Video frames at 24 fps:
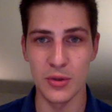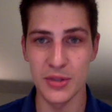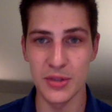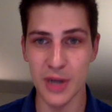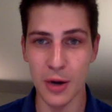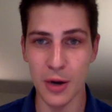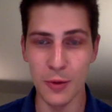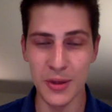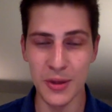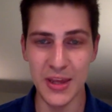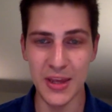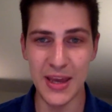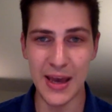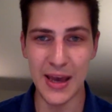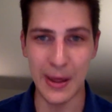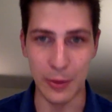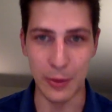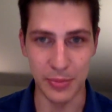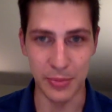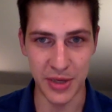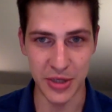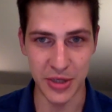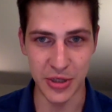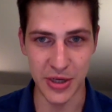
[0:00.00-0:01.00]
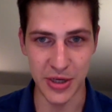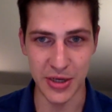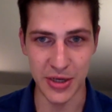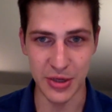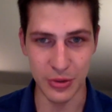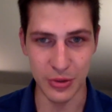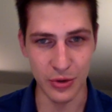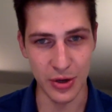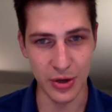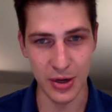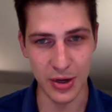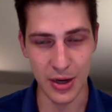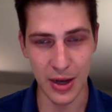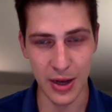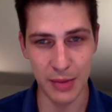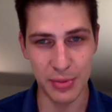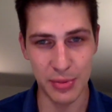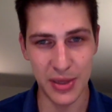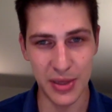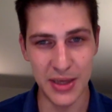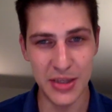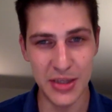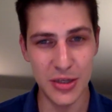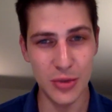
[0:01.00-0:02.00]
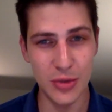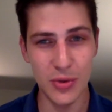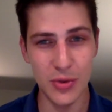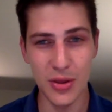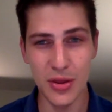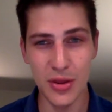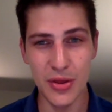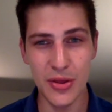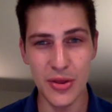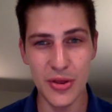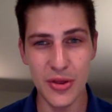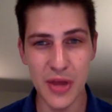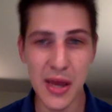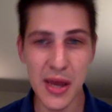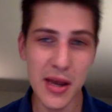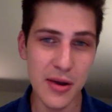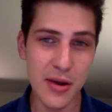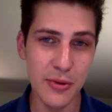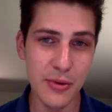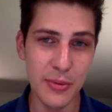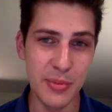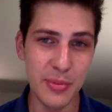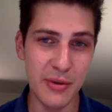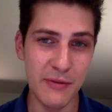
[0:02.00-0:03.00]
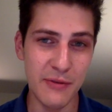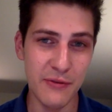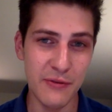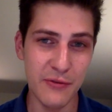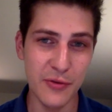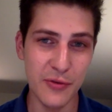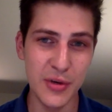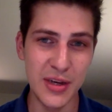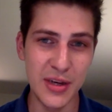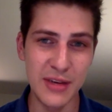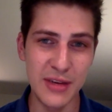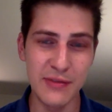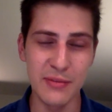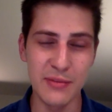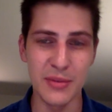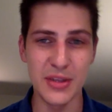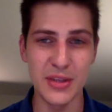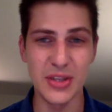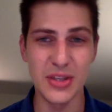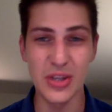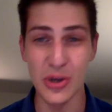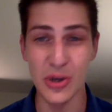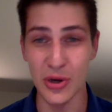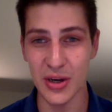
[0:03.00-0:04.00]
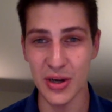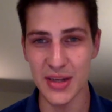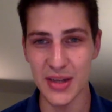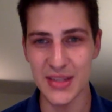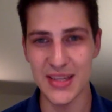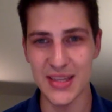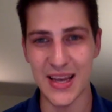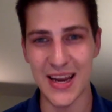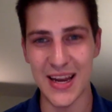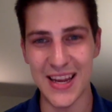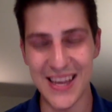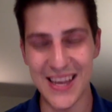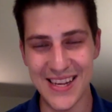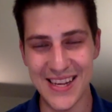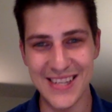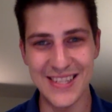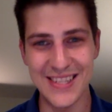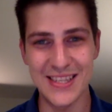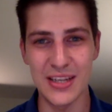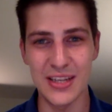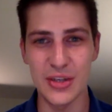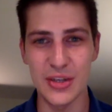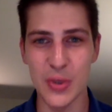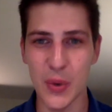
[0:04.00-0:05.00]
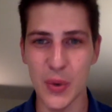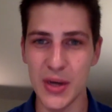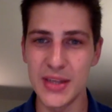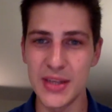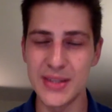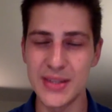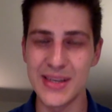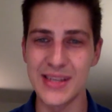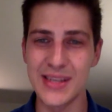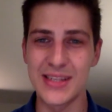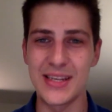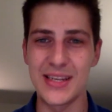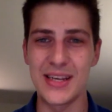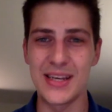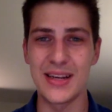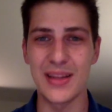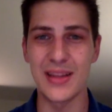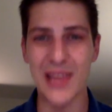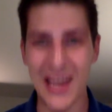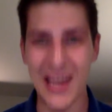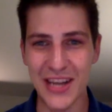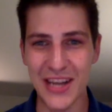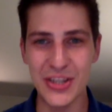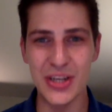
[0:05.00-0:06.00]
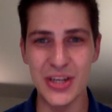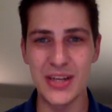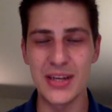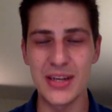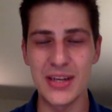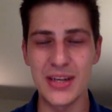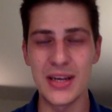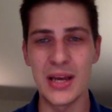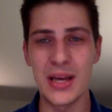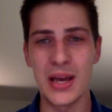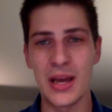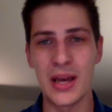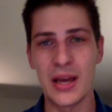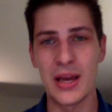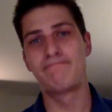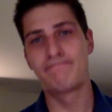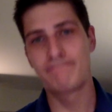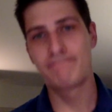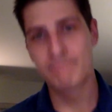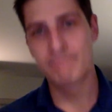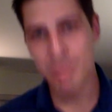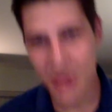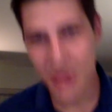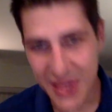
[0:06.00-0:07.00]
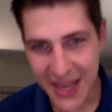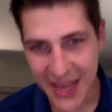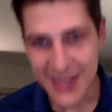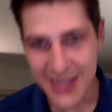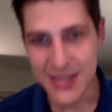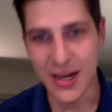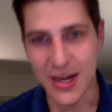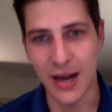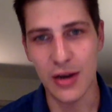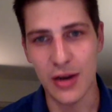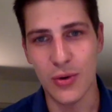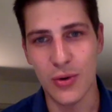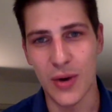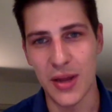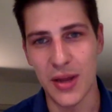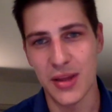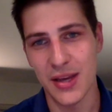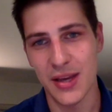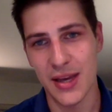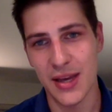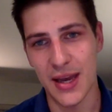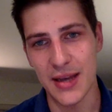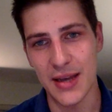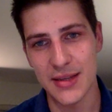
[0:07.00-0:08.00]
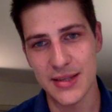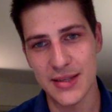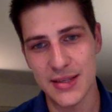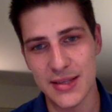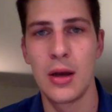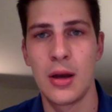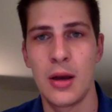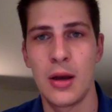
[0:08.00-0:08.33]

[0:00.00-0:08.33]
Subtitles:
start with the LPGA Tour, a place you would think would be free from the circus that is the 2016 election, but that's not quite the case.